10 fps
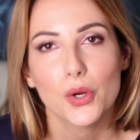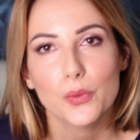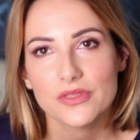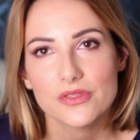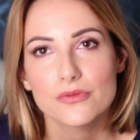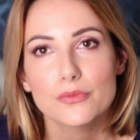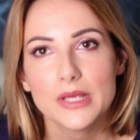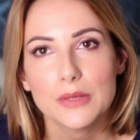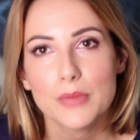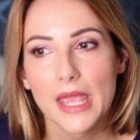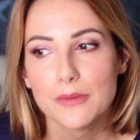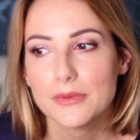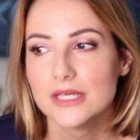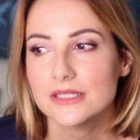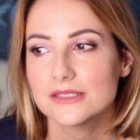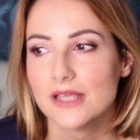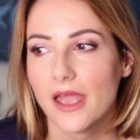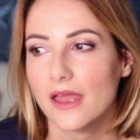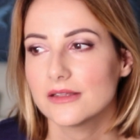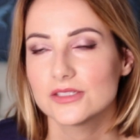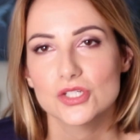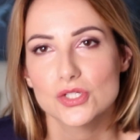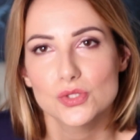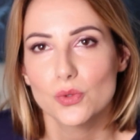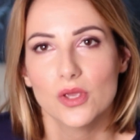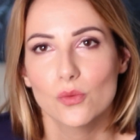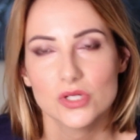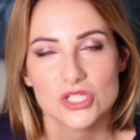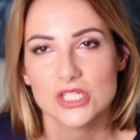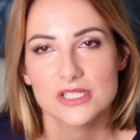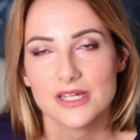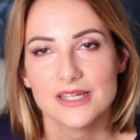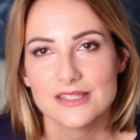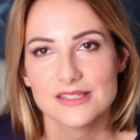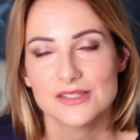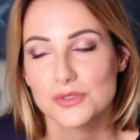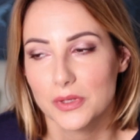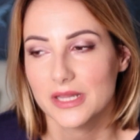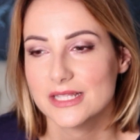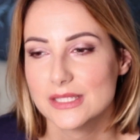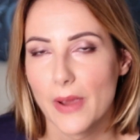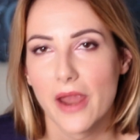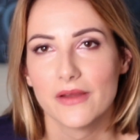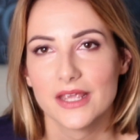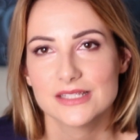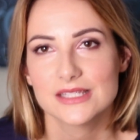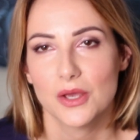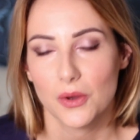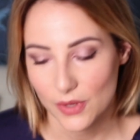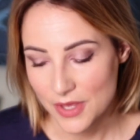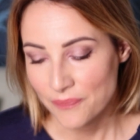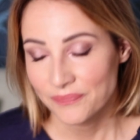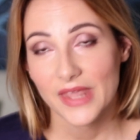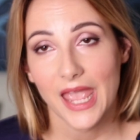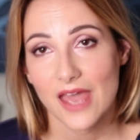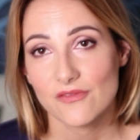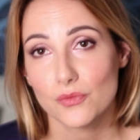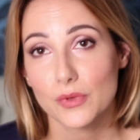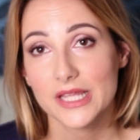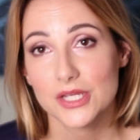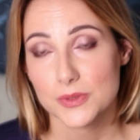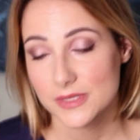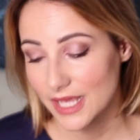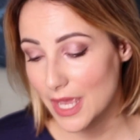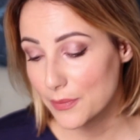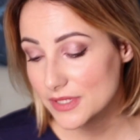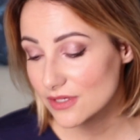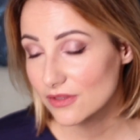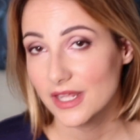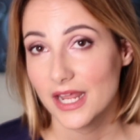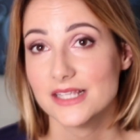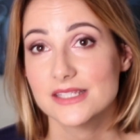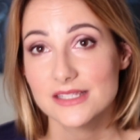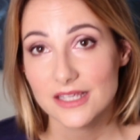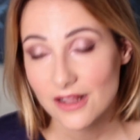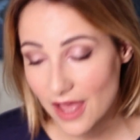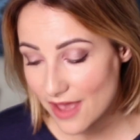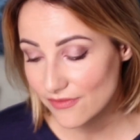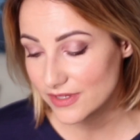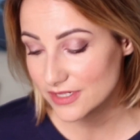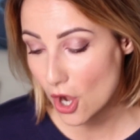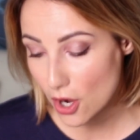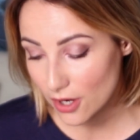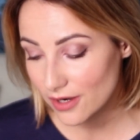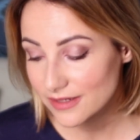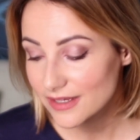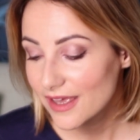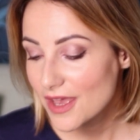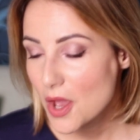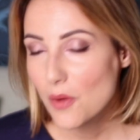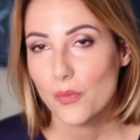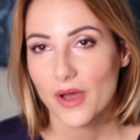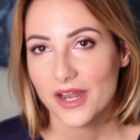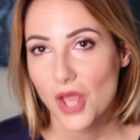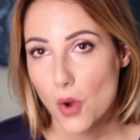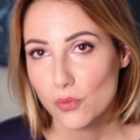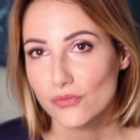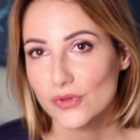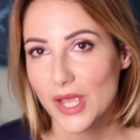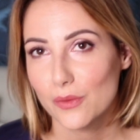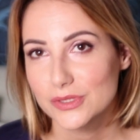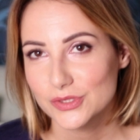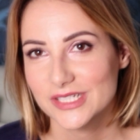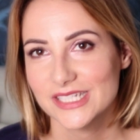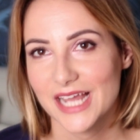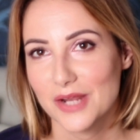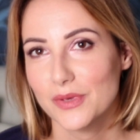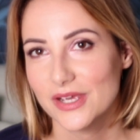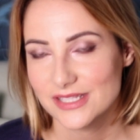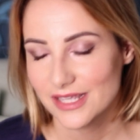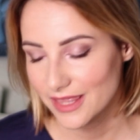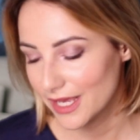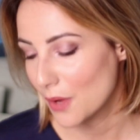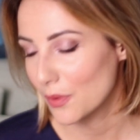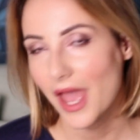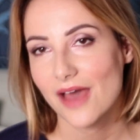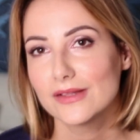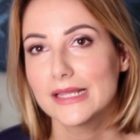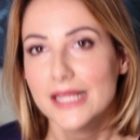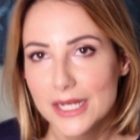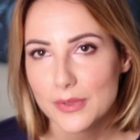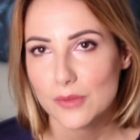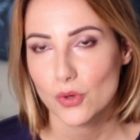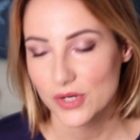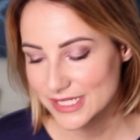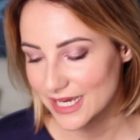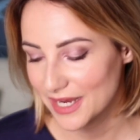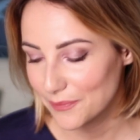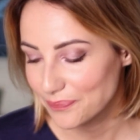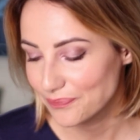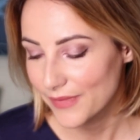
her with 3 babies and just doing what she does, it's really inspiring. So they have a really interesting episode that I still haven't heard, but hopefully I will do it tonight because I think I will have a little bit more time.